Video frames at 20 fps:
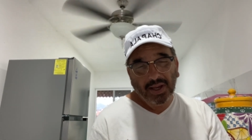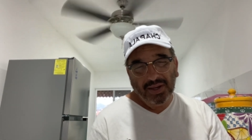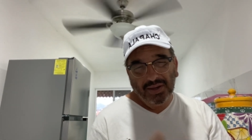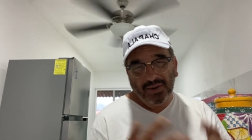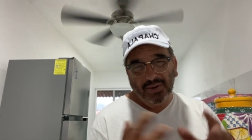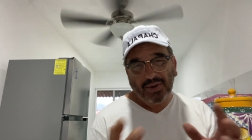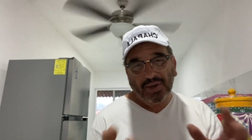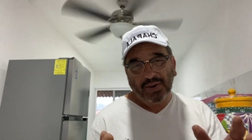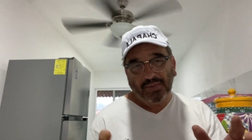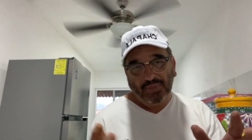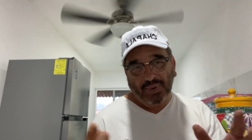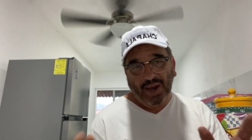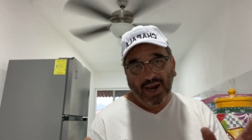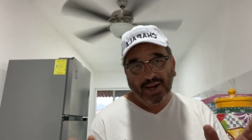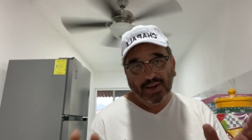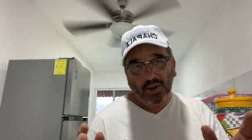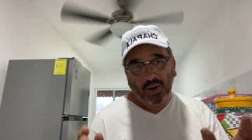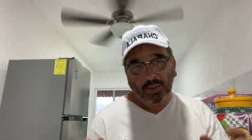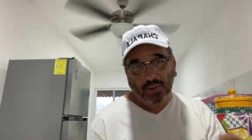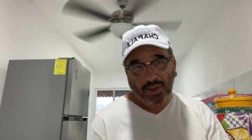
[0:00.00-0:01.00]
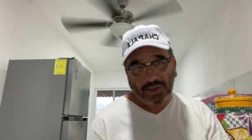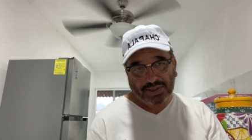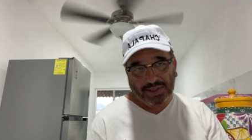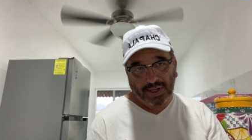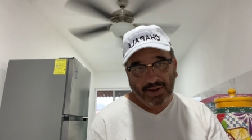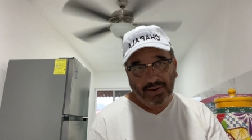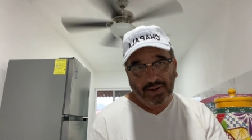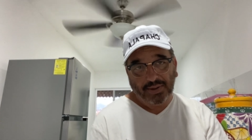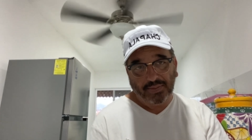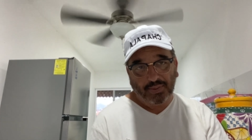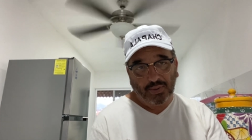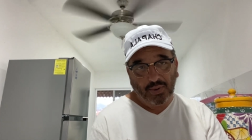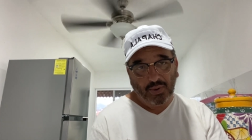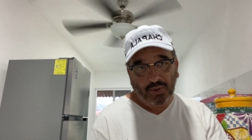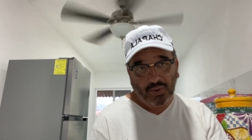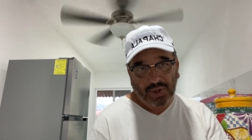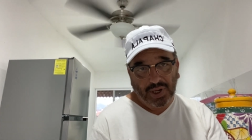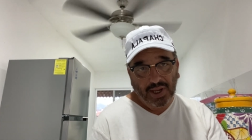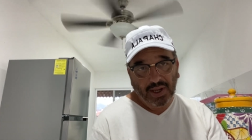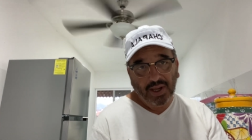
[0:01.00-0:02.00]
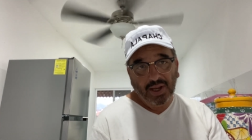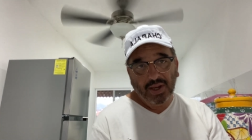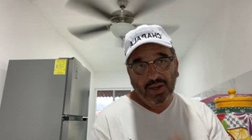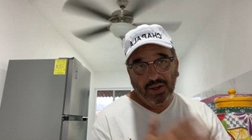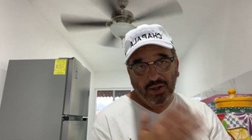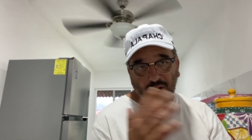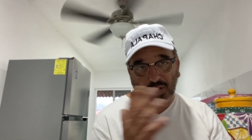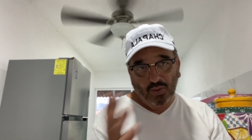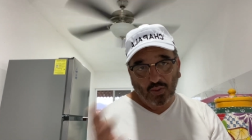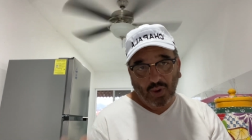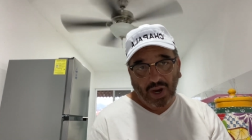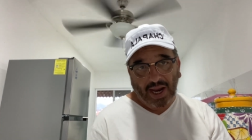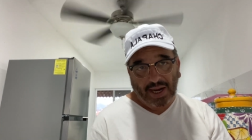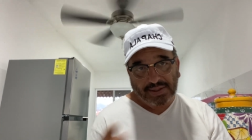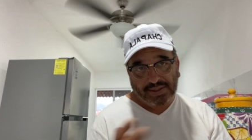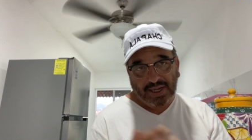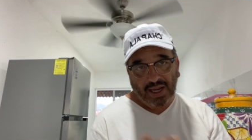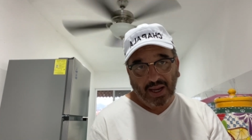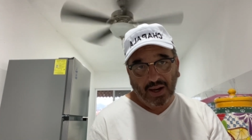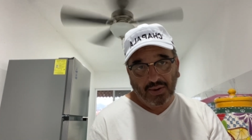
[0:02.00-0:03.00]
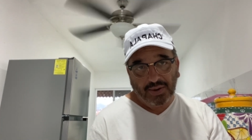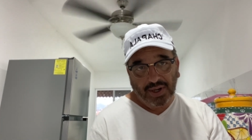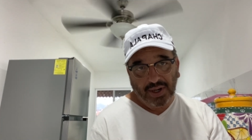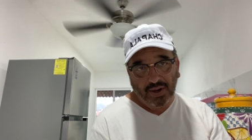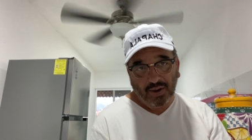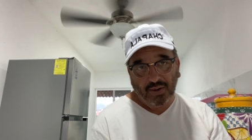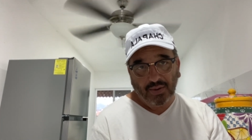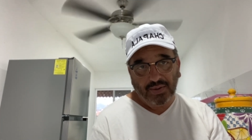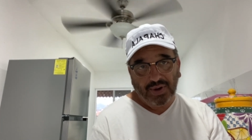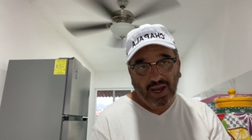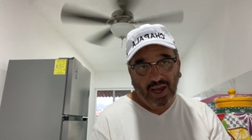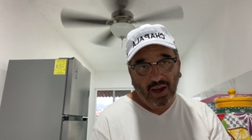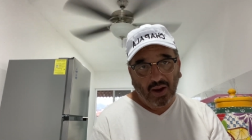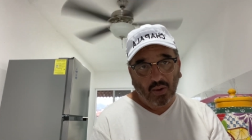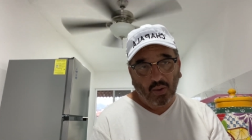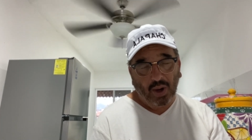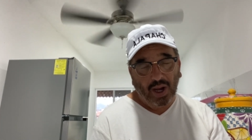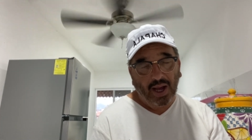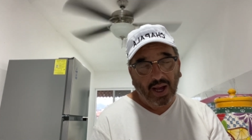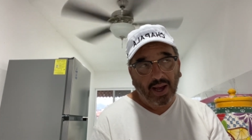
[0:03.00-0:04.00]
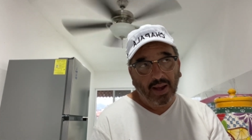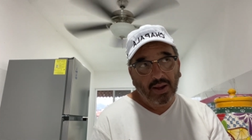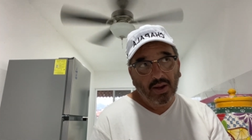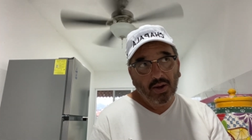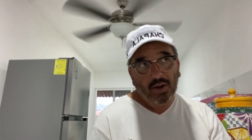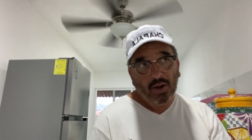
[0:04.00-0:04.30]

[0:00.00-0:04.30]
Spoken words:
You can find almost any food you want down here. Now,